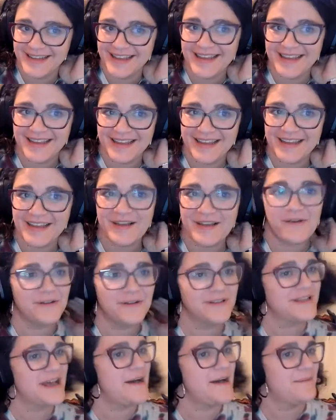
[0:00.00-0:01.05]
It
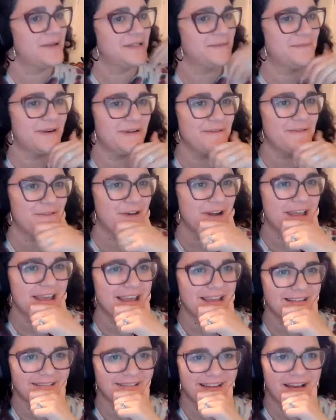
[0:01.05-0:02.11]
holds up. It's pretty
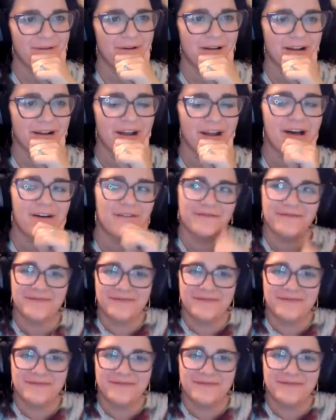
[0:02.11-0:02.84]
funny. I want to know.